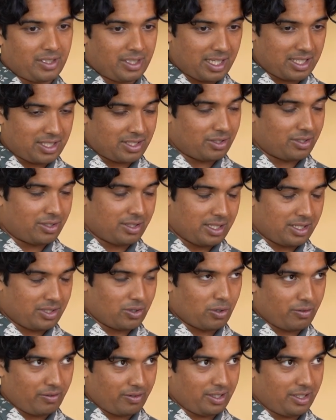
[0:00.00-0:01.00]
there's
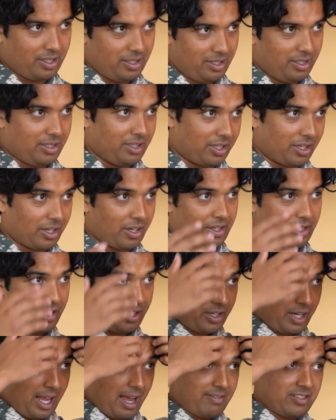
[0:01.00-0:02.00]
not really, you're going
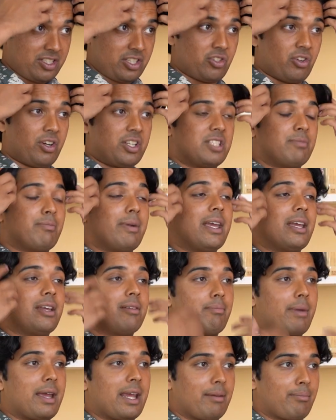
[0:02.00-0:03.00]
to have to try to
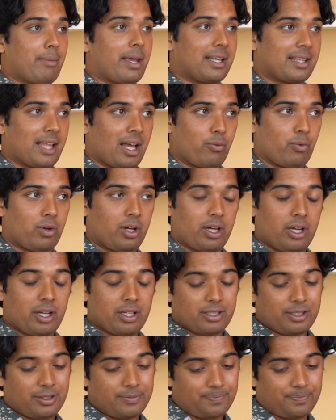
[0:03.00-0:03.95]
make that work.